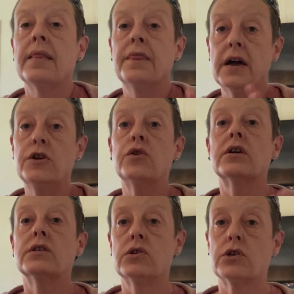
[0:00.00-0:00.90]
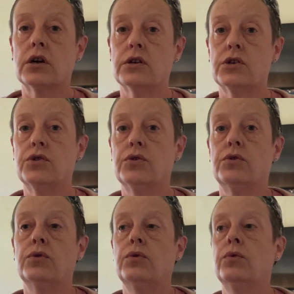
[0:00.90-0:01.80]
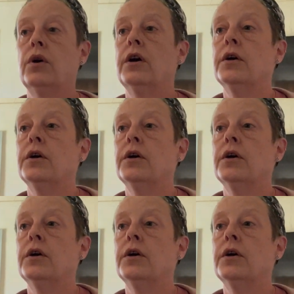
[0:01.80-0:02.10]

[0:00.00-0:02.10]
then you can start to